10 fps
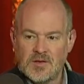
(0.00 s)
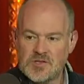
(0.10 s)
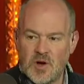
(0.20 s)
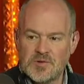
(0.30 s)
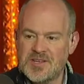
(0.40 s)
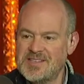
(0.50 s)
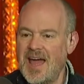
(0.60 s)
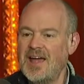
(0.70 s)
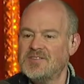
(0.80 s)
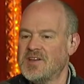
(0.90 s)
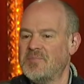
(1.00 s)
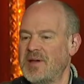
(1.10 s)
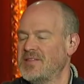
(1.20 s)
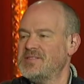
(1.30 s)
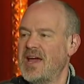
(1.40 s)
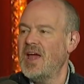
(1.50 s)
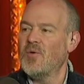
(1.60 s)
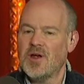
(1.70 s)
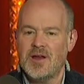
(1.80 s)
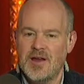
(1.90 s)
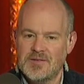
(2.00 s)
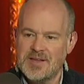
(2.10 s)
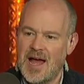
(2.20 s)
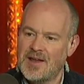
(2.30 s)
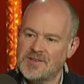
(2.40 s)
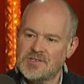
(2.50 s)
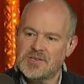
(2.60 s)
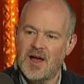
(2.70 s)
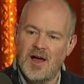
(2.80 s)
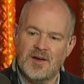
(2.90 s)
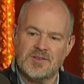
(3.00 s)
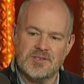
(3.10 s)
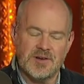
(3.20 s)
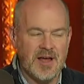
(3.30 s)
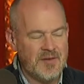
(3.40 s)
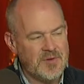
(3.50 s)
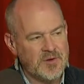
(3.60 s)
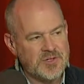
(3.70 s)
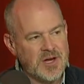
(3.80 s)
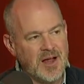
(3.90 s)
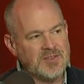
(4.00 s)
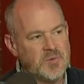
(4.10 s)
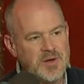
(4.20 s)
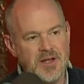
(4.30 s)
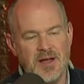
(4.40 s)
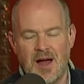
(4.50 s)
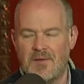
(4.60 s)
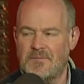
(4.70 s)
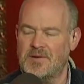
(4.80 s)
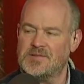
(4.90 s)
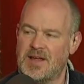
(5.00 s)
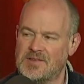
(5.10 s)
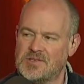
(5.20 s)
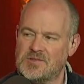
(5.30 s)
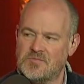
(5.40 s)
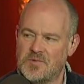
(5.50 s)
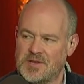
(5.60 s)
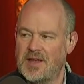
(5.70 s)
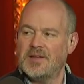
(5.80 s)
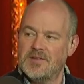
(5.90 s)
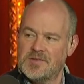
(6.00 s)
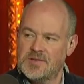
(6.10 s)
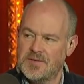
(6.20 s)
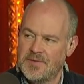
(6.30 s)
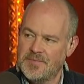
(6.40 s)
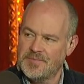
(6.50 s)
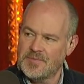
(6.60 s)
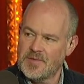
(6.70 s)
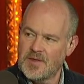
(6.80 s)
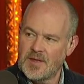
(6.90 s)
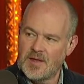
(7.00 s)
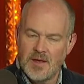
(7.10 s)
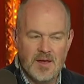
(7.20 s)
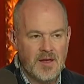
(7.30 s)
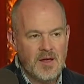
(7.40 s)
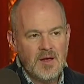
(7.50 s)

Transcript: So today's going to be the day we're going to hear Dallas sucks. They're not have no shot to win the conference. That's ridiculous. Just look at Del Tufo's Twitter.